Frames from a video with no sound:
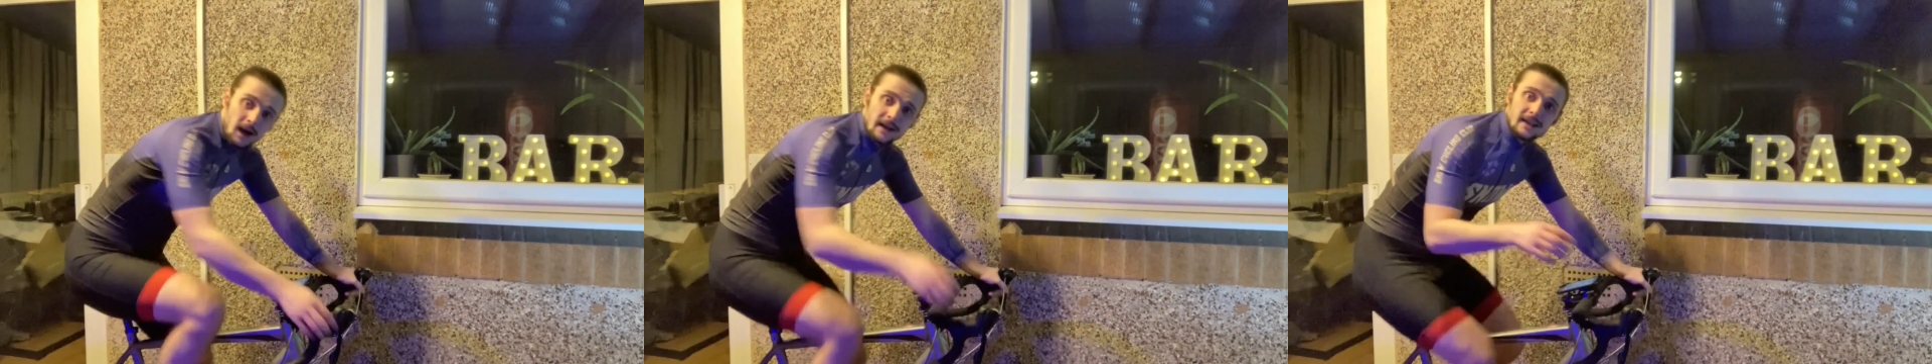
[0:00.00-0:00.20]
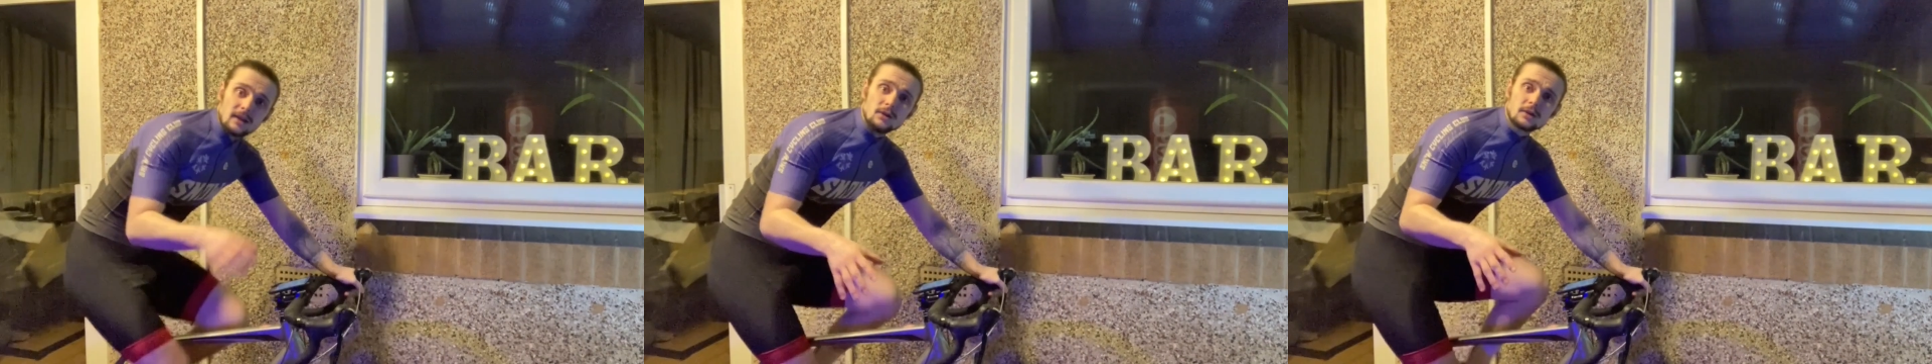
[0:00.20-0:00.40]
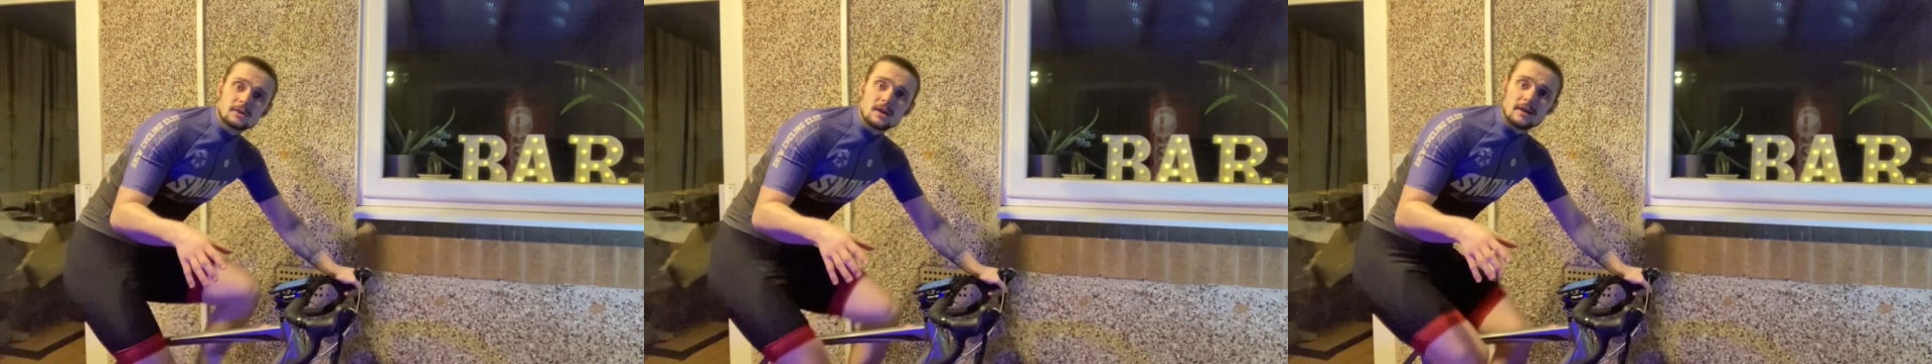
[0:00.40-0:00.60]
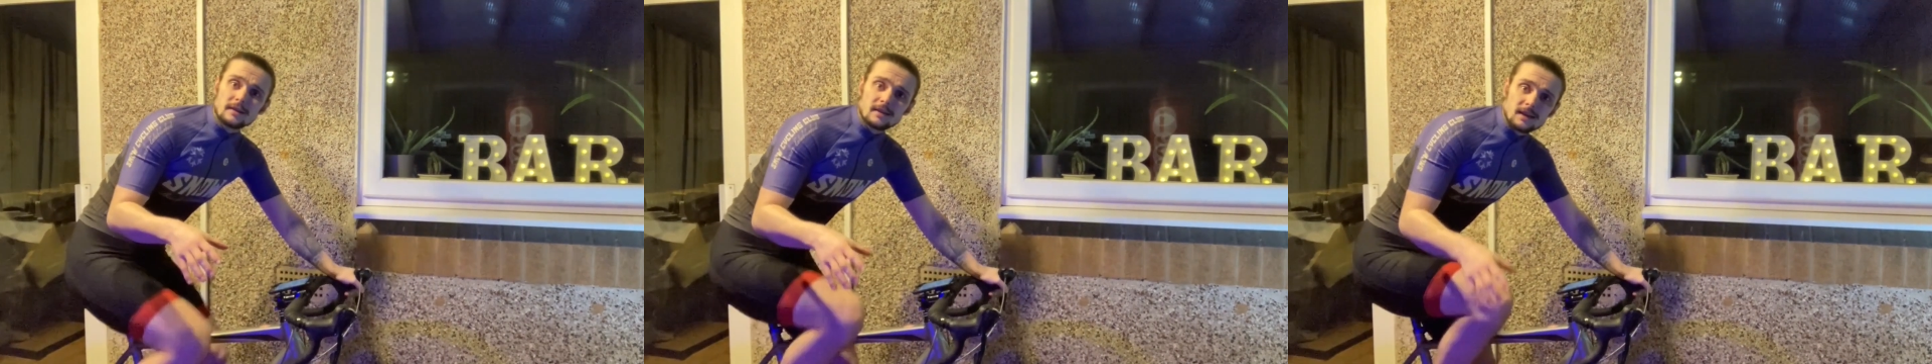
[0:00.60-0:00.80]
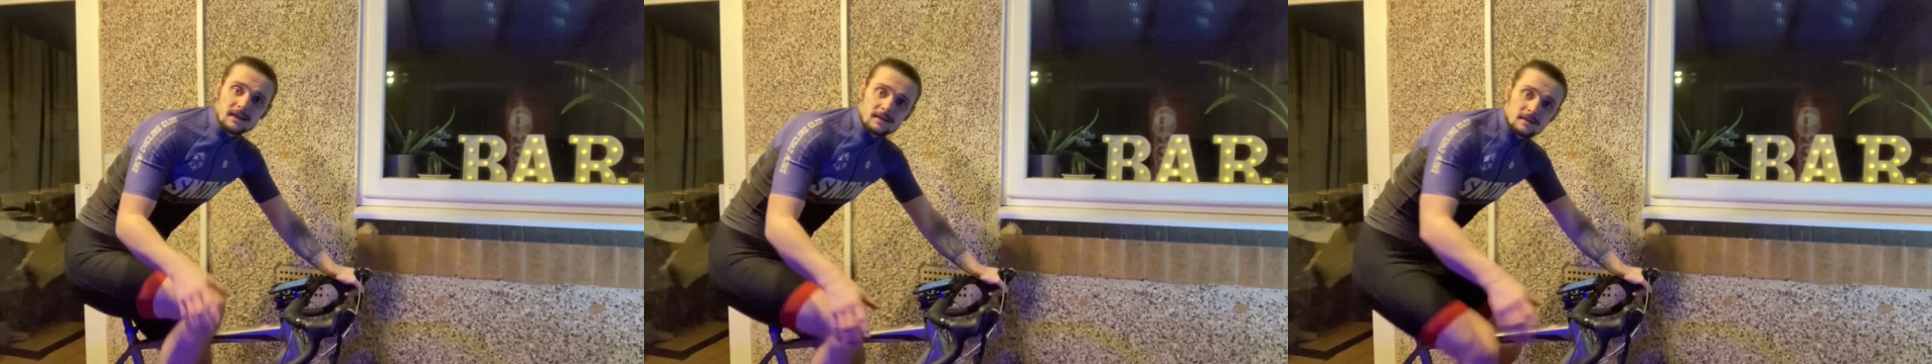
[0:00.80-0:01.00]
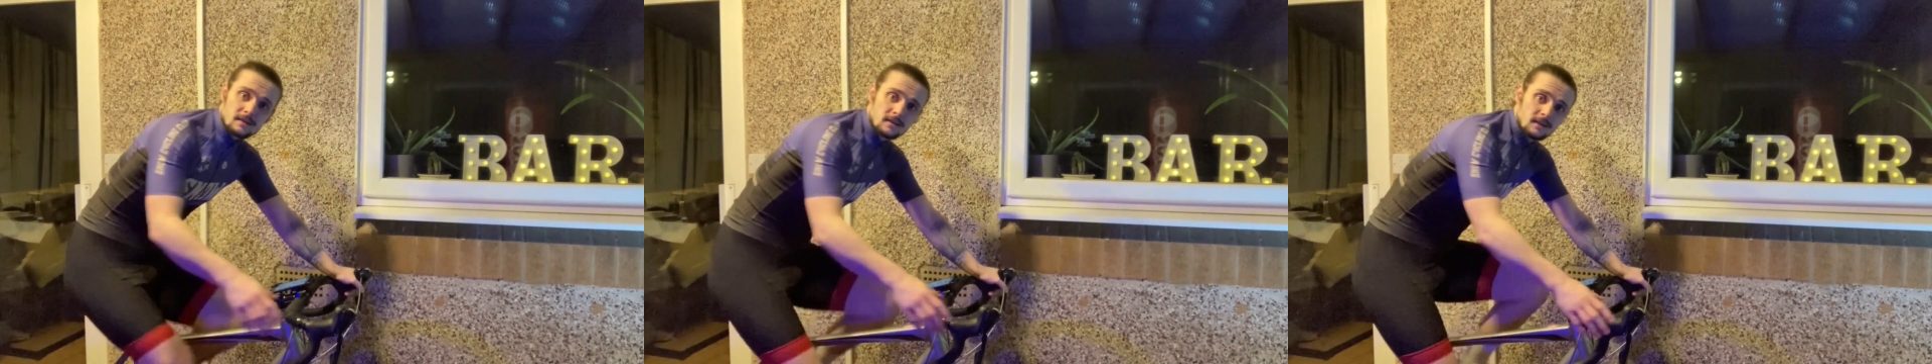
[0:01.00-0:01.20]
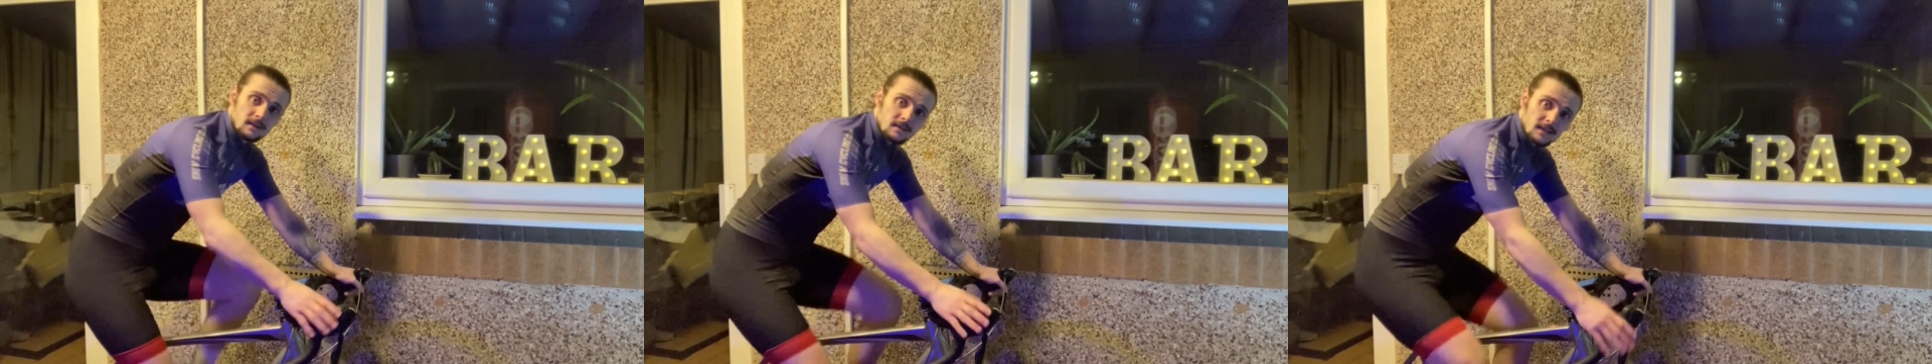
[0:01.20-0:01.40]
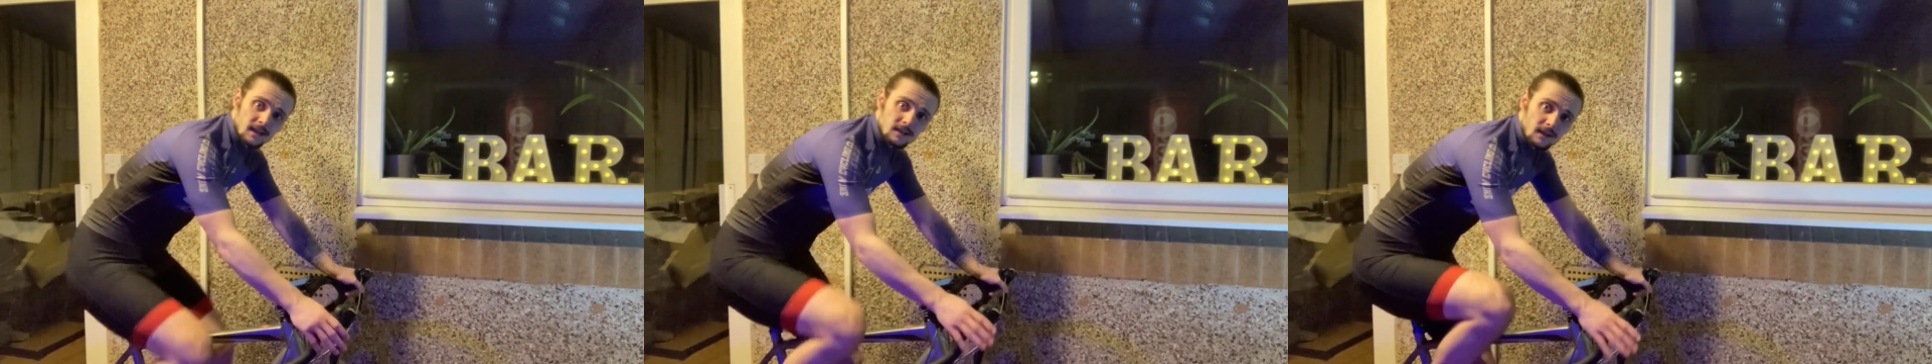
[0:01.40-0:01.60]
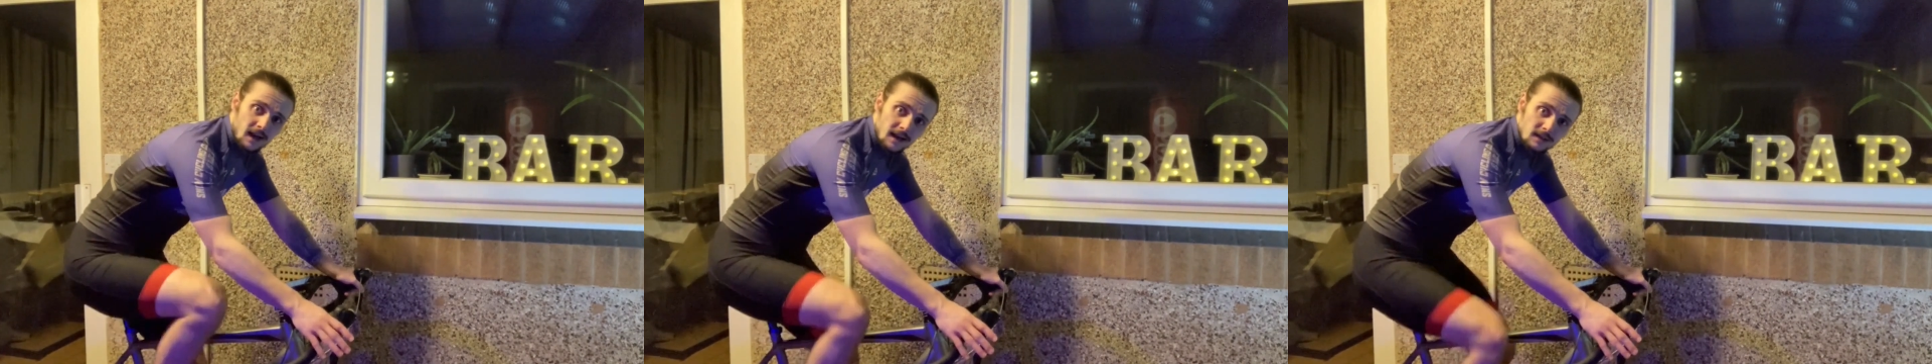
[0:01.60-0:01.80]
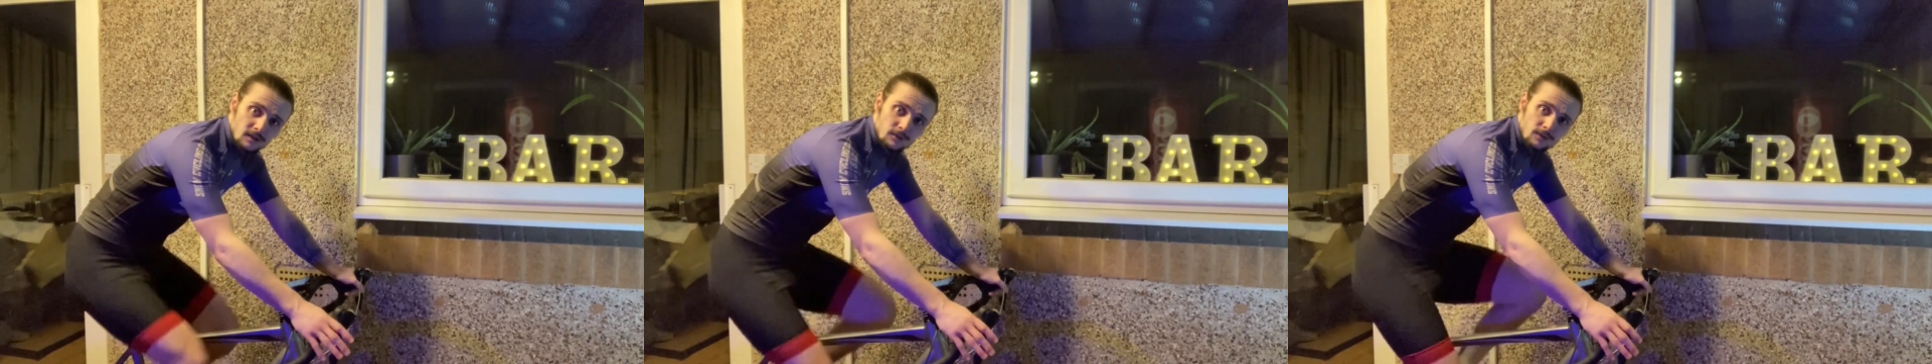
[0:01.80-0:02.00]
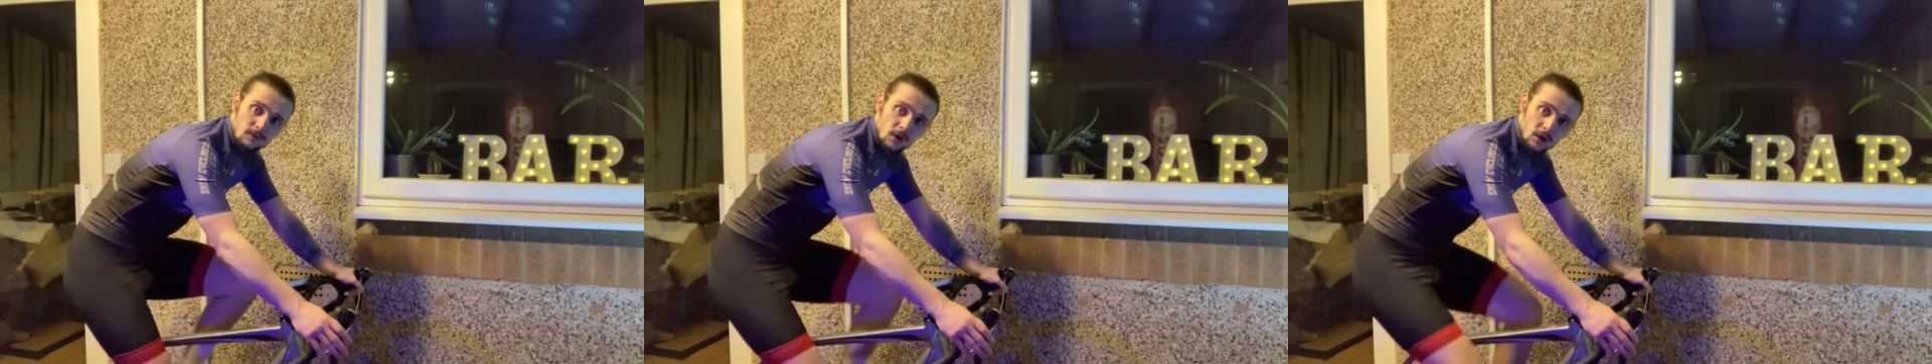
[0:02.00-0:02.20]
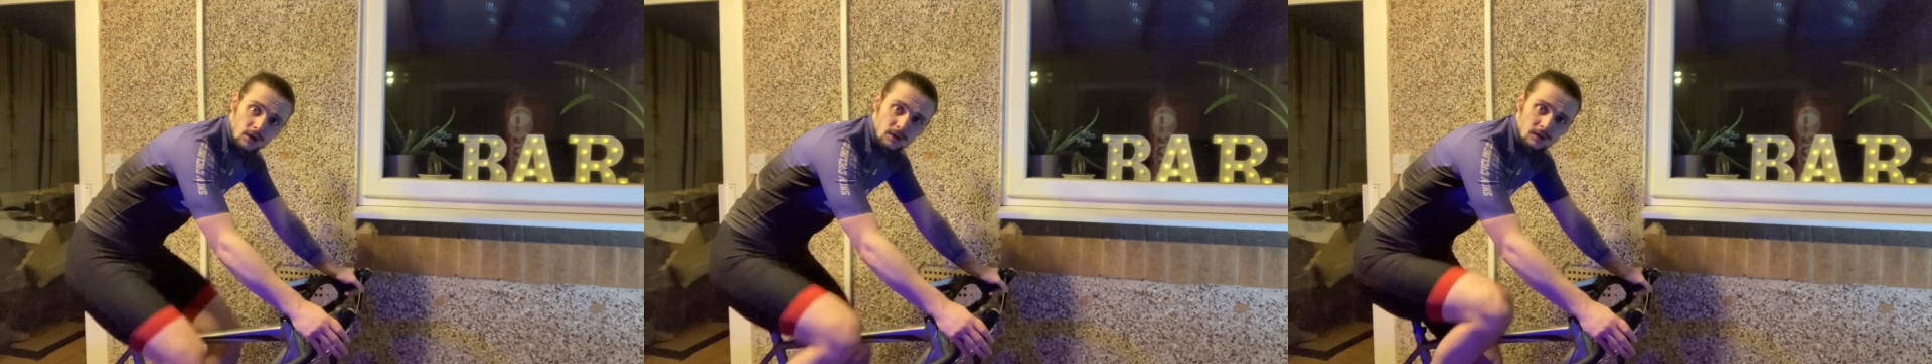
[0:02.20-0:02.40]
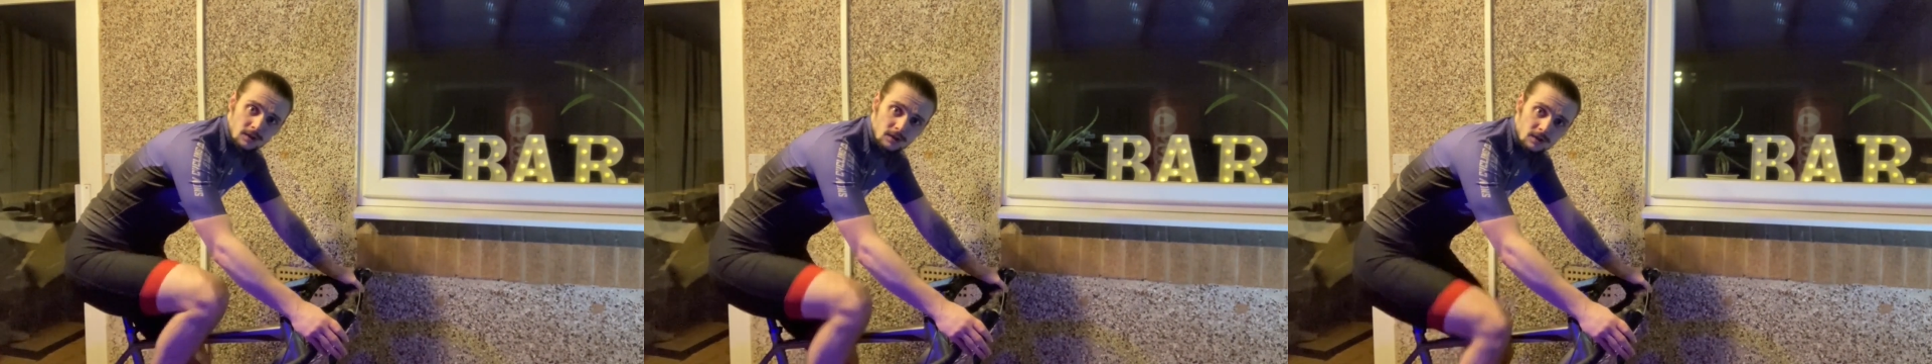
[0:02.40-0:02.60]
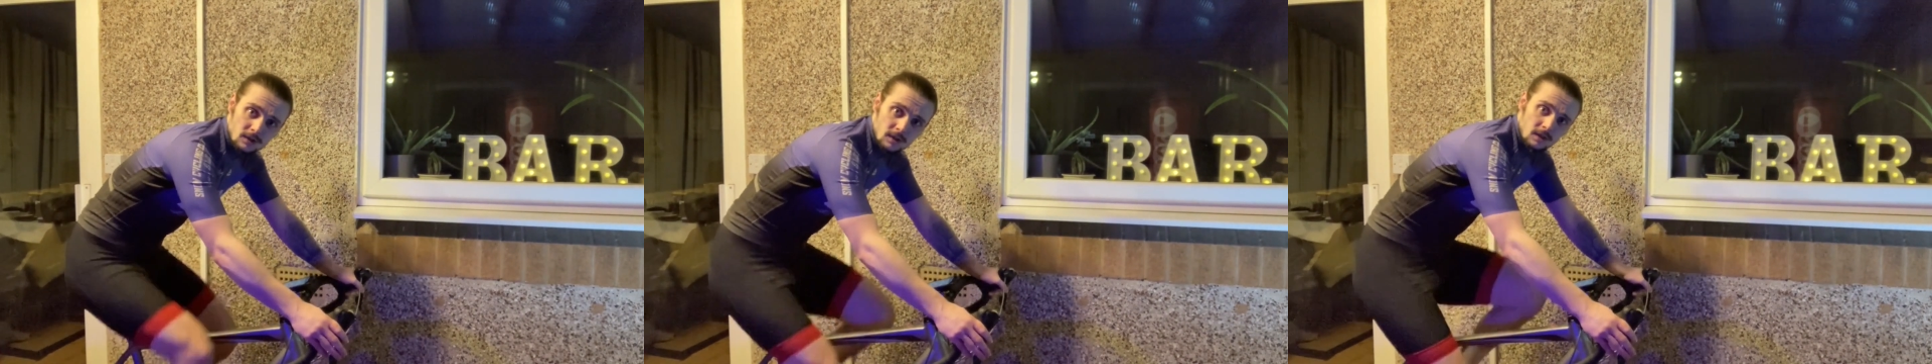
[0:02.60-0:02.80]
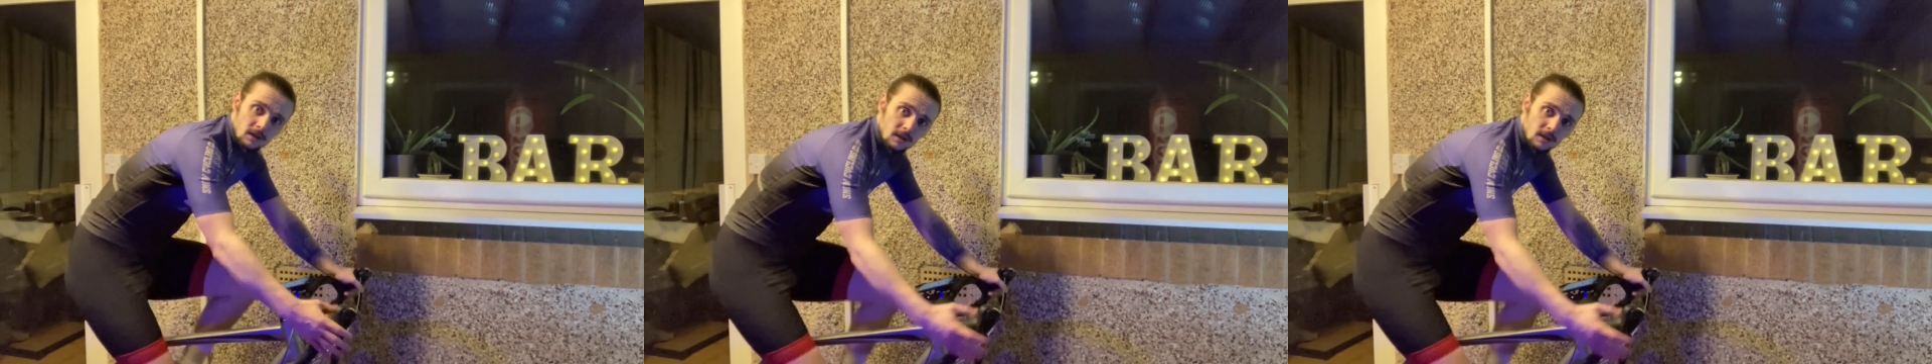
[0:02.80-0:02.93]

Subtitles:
And it looks like this. Take your hands from the hoods,